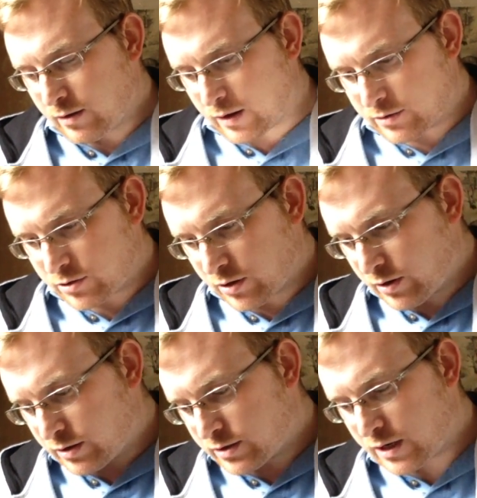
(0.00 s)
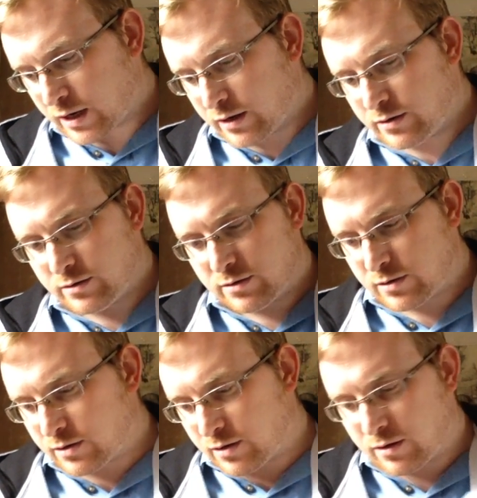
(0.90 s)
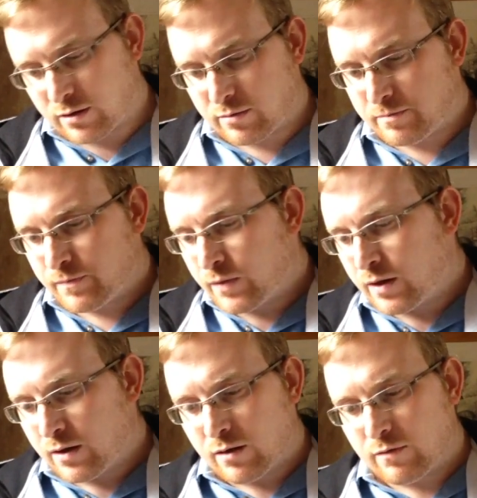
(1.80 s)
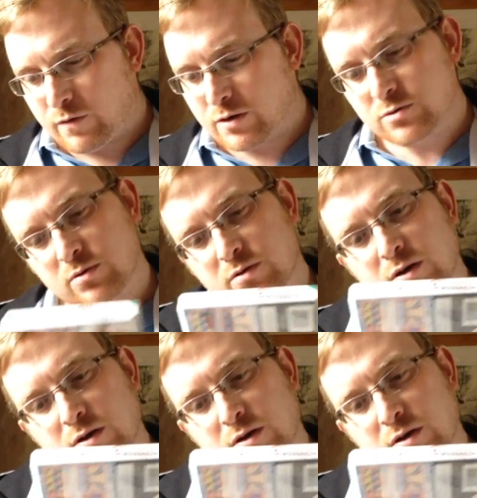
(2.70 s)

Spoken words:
I'll show you in a second. First one,